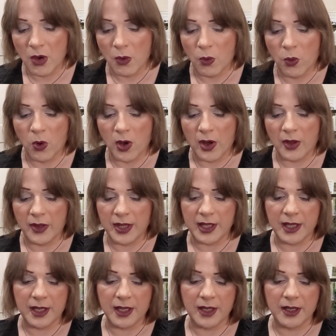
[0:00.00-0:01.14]
what
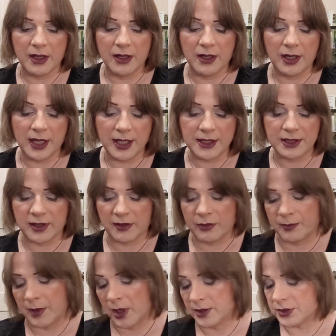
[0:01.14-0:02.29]
the leaders of
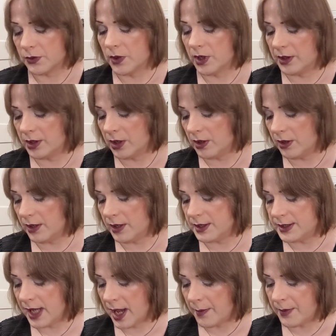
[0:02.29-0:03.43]
Gotham aren't aware is
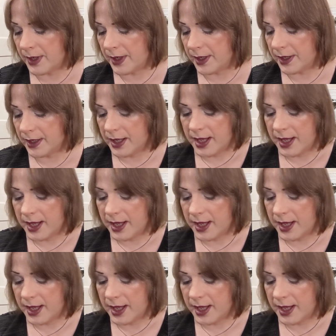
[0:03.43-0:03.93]
happening.